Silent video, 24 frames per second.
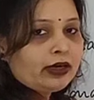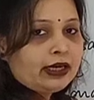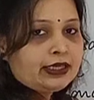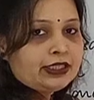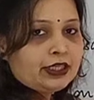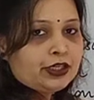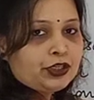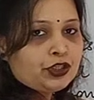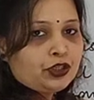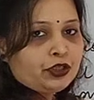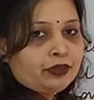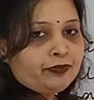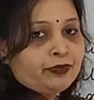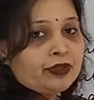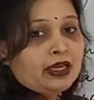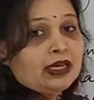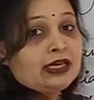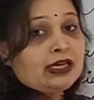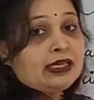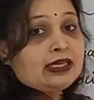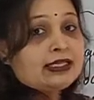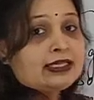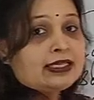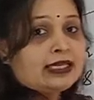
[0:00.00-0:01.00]
organization,
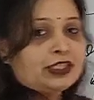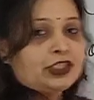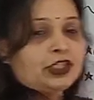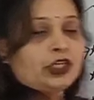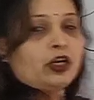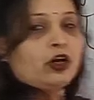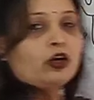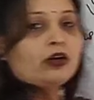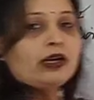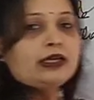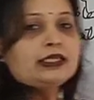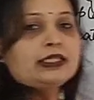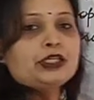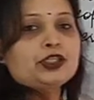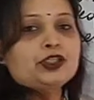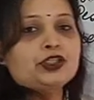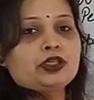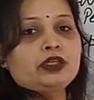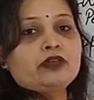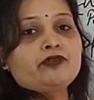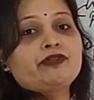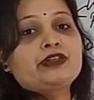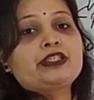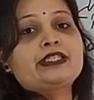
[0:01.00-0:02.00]
such an
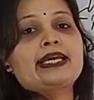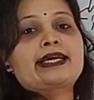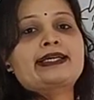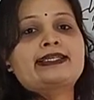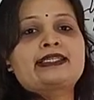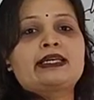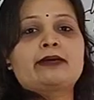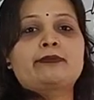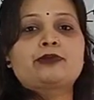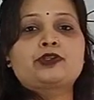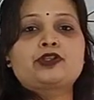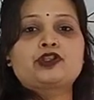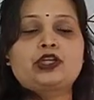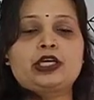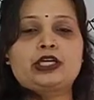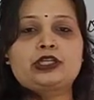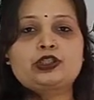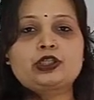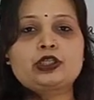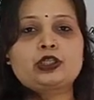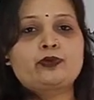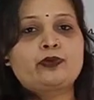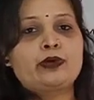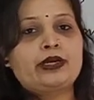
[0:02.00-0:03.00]
organization which accepts
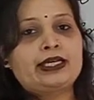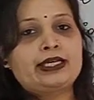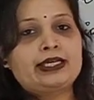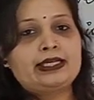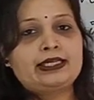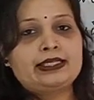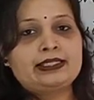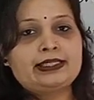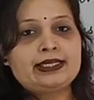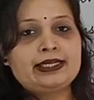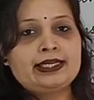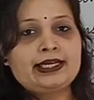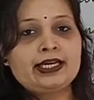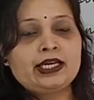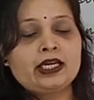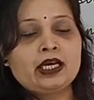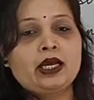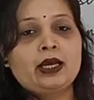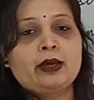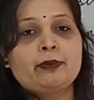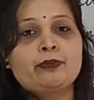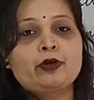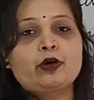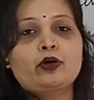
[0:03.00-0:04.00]
changes very
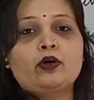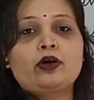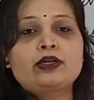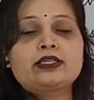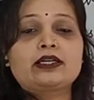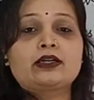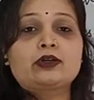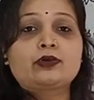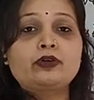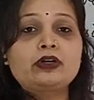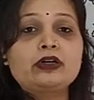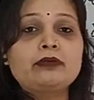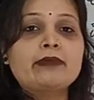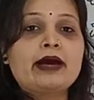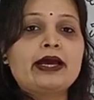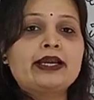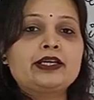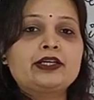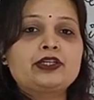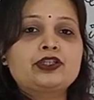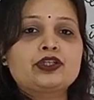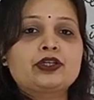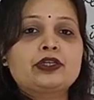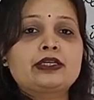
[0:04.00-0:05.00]
easily, because a good
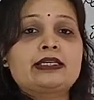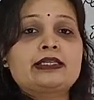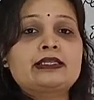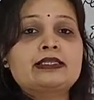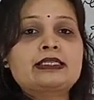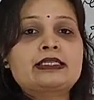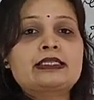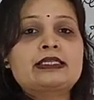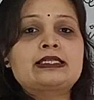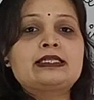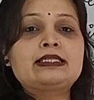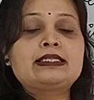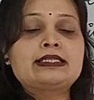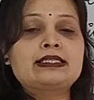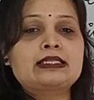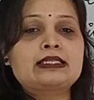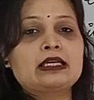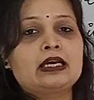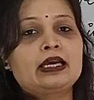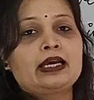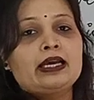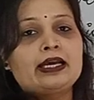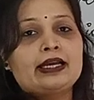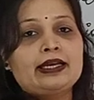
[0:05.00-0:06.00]
manager
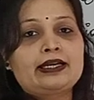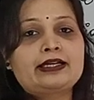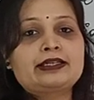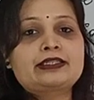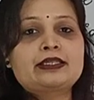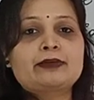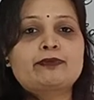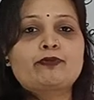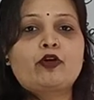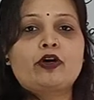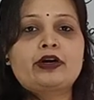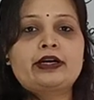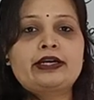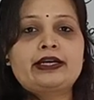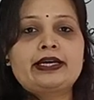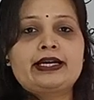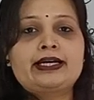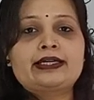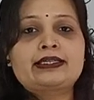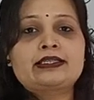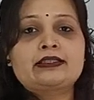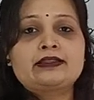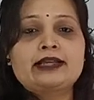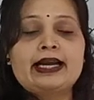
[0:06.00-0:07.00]
instills in its
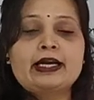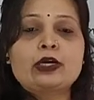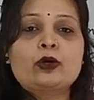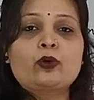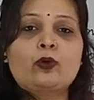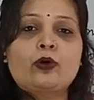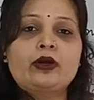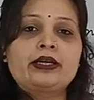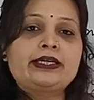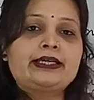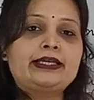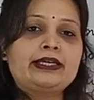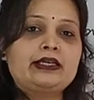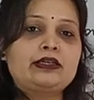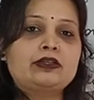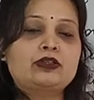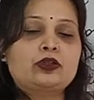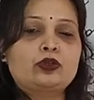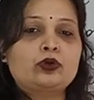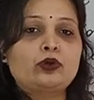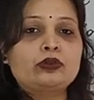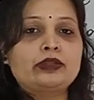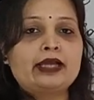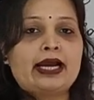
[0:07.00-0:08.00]
subordinates that quality
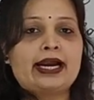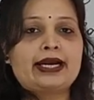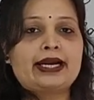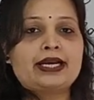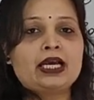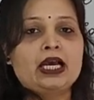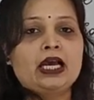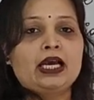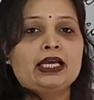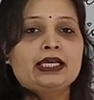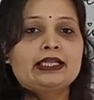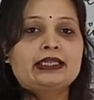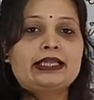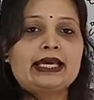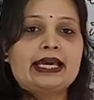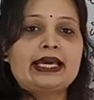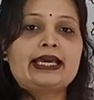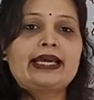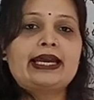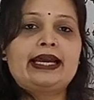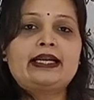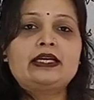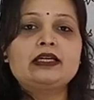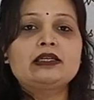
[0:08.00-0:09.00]
so that
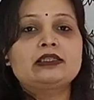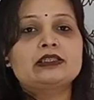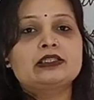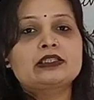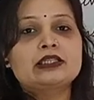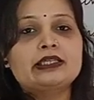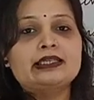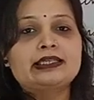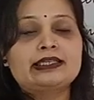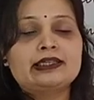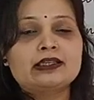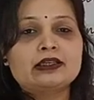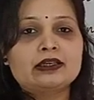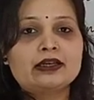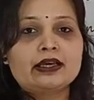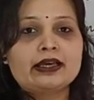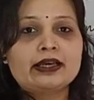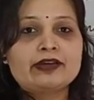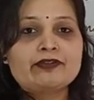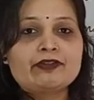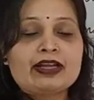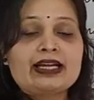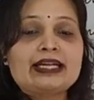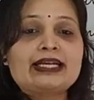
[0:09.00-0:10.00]
they can
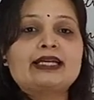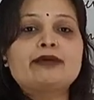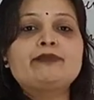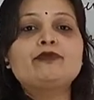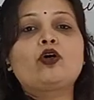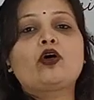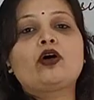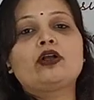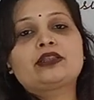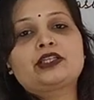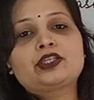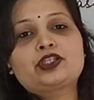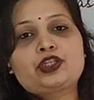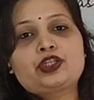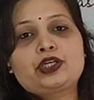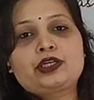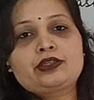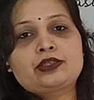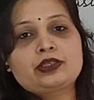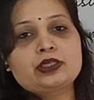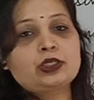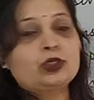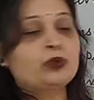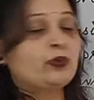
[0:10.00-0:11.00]
welcome all the
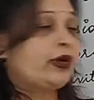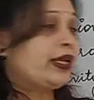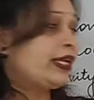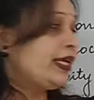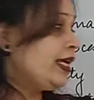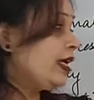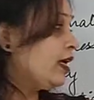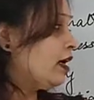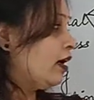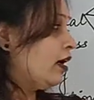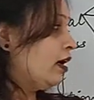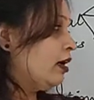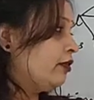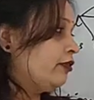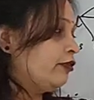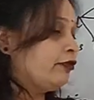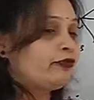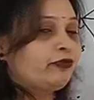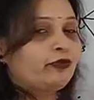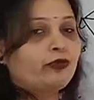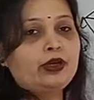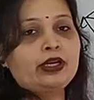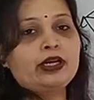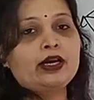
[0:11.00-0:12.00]
changes very
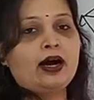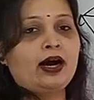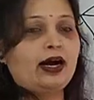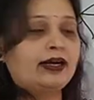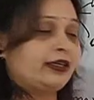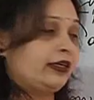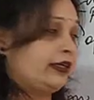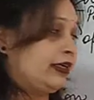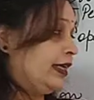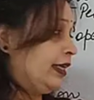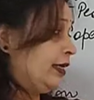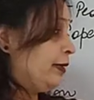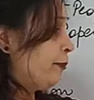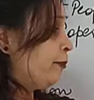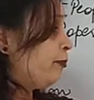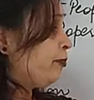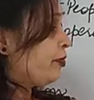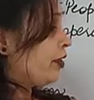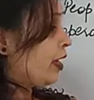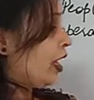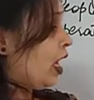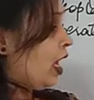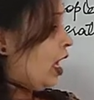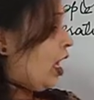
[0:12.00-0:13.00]
fully heartedly.
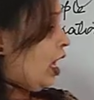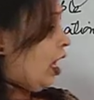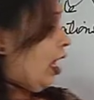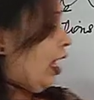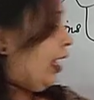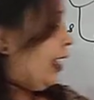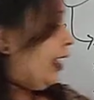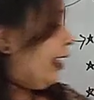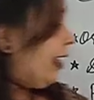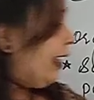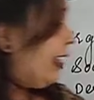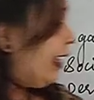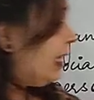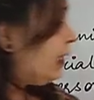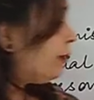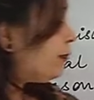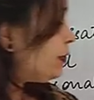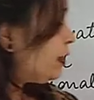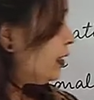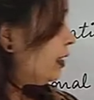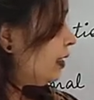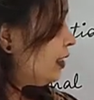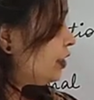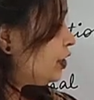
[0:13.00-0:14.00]

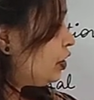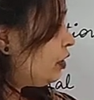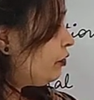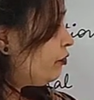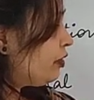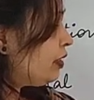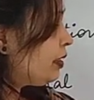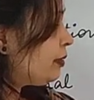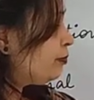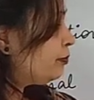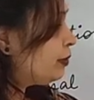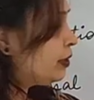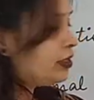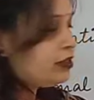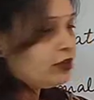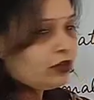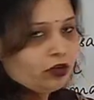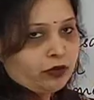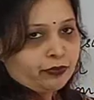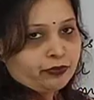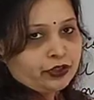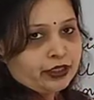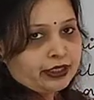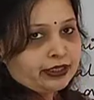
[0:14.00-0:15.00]
Helps in achieving
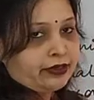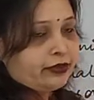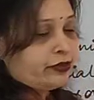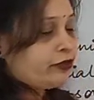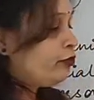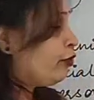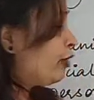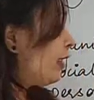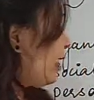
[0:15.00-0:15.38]
personal objectives.